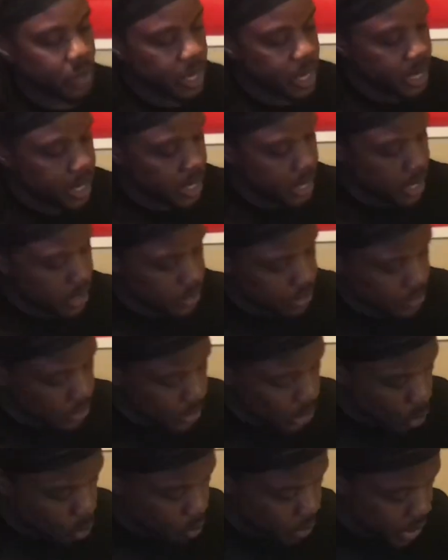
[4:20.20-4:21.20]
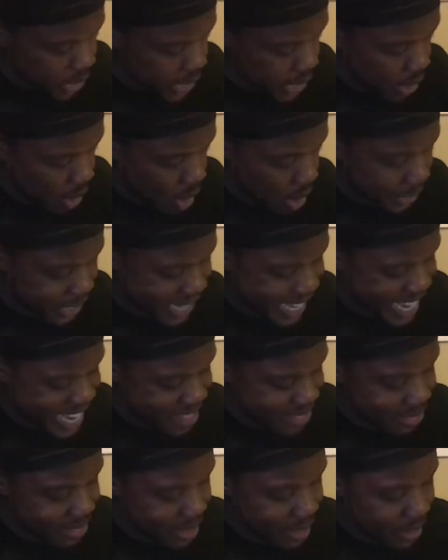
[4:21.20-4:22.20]
is no neon
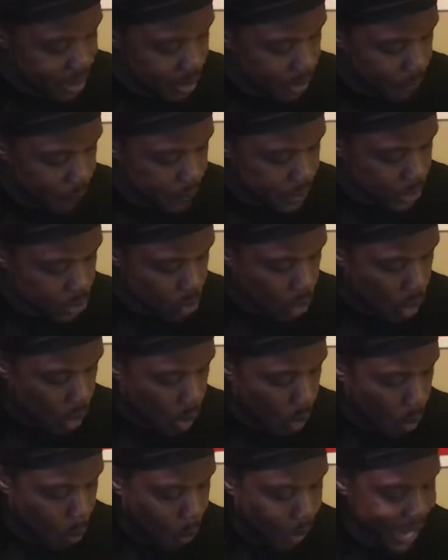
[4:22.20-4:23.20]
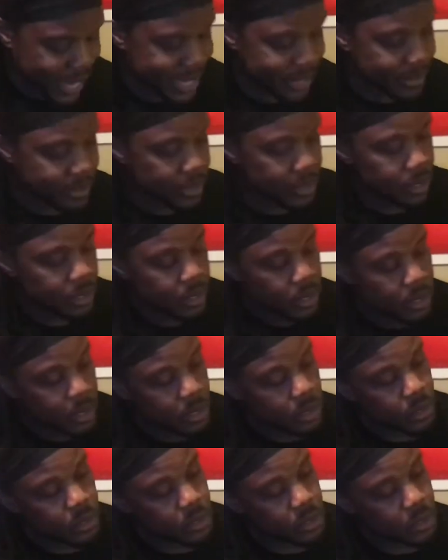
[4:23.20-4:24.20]
in there. It's all white.
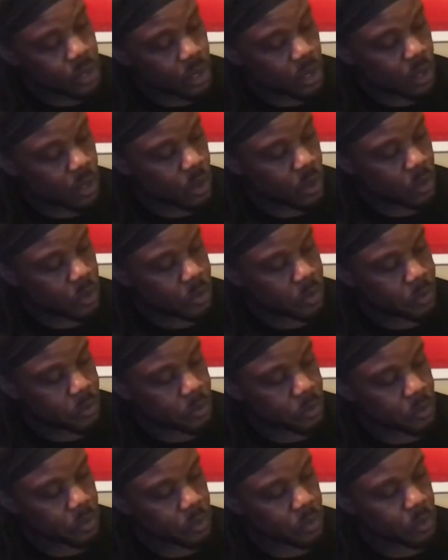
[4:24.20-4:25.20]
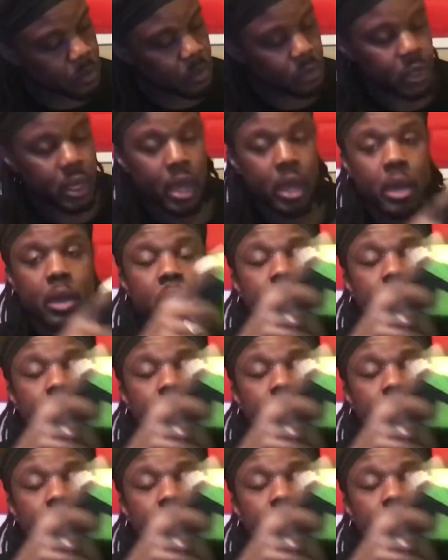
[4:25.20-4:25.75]
So, yeah,